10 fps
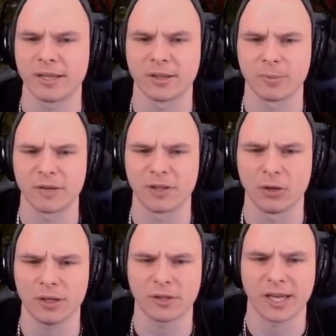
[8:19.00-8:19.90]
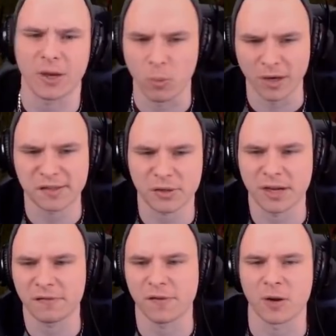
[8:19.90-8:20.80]
bit of a look. Okay, 1 straight in
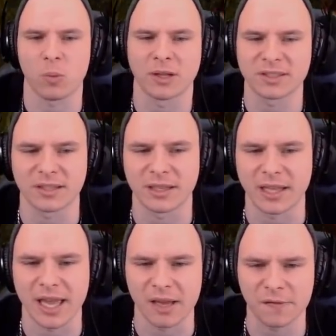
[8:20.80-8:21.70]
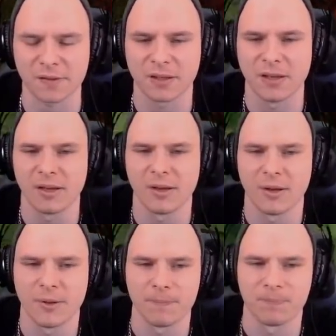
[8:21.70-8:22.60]
front, 1 to the left.
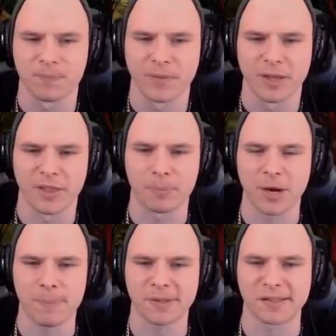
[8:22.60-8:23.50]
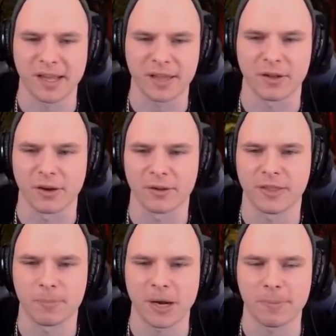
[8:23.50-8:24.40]
The prep is there, though. The
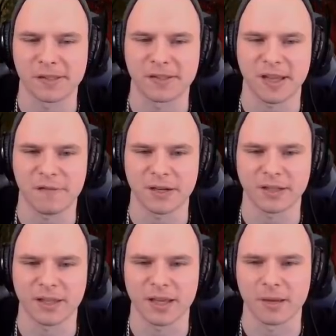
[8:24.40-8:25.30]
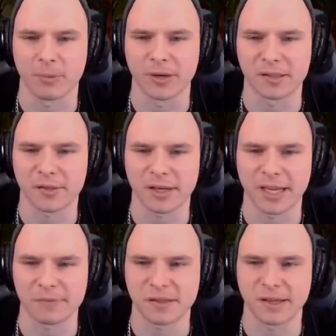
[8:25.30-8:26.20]
prep is definitely there, boys. Gonna keep
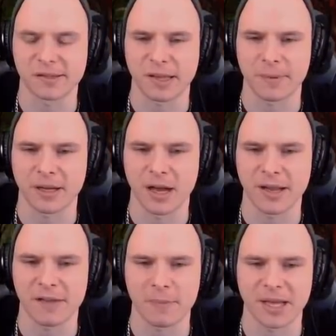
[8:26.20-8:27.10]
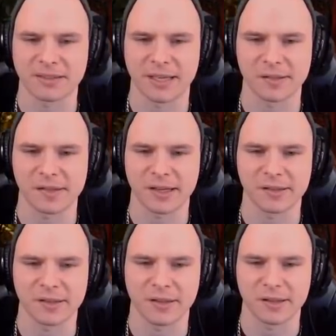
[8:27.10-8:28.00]
sidestepping. I have about 10 seconds
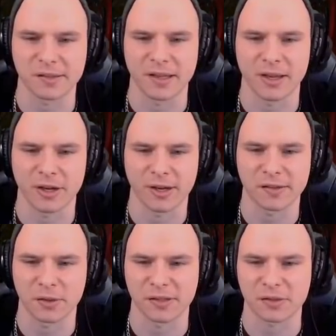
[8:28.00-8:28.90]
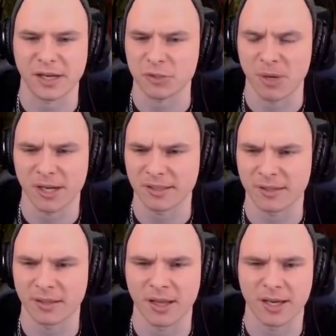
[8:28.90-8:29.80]
in this. There you go. I saw your scratch mark. It
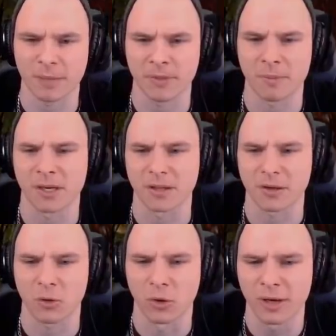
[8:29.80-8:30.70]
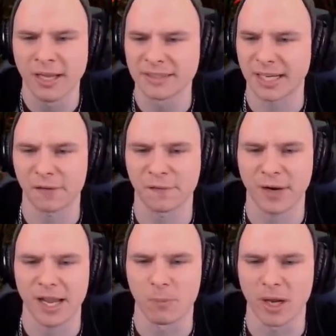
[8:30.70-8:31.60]
didn't line up in the middle of the corn. Take a free
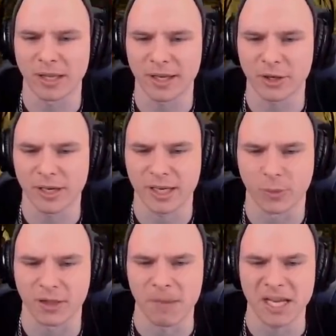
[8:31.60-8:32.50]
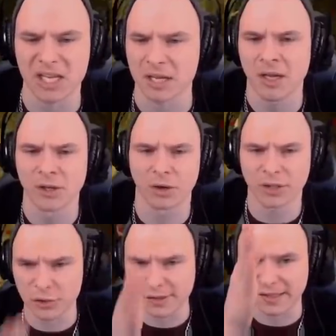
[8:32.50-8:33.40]
M1, let her go here with a make hit. Not
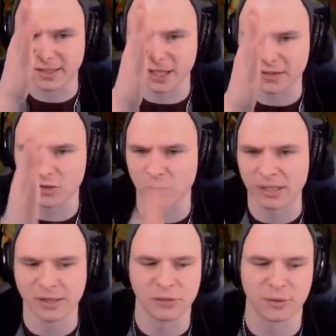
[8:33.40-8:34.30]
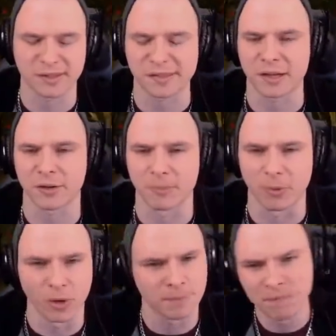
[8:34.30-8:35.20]
interested. Cut directly through the center of the
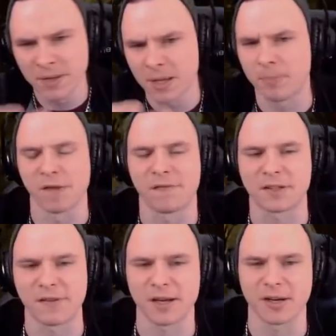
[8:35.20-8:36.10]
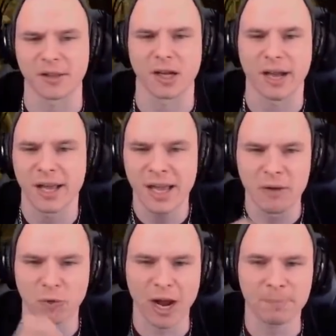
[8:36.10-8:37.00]
board. Perfect, found another guy.
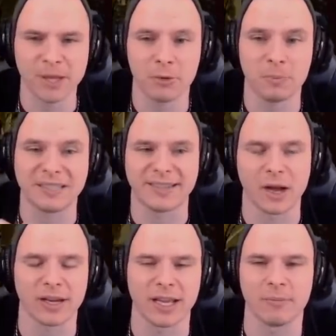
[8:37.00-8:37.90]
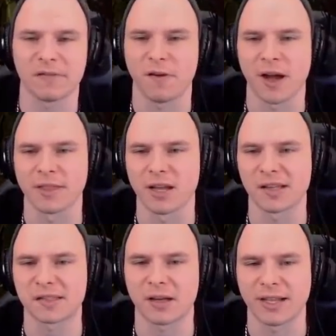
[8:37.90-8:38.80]
Right play would be down him and find the
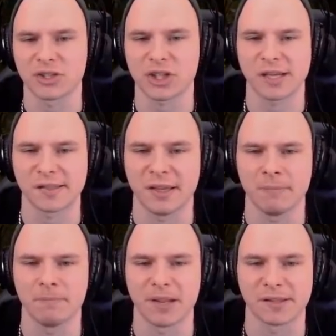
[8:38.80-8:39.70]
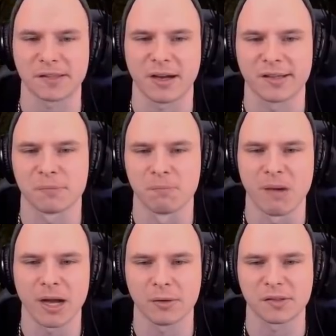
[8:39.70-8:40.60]
last guy and chase him, but this guy is
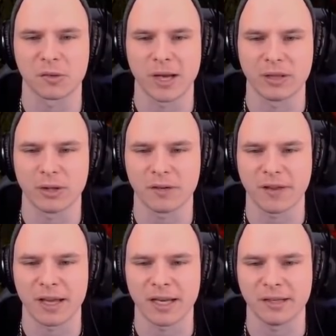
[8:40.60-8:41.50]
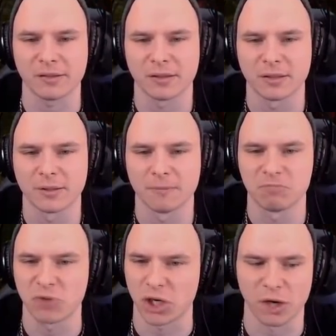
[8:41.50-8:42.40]
miles away. Looking for any...
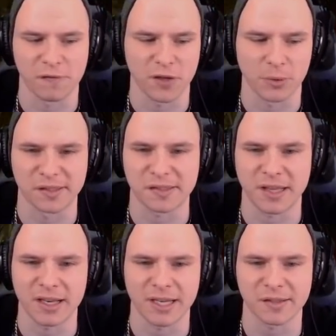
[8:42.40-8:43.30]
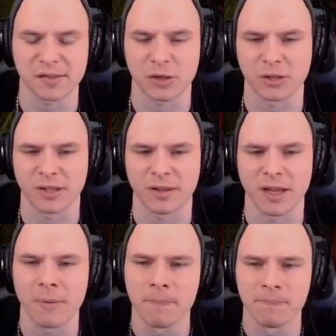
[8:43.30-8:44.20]
Gonna go for you instead. He can struggle in there.
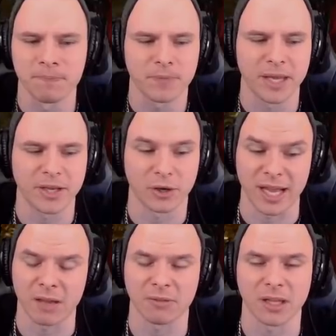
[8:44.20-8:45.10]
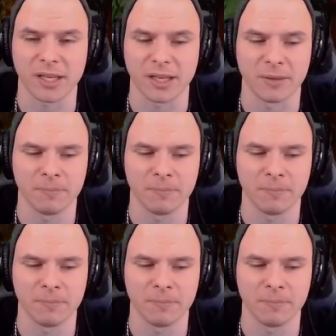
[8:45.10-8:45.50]
He got out. Lucky him.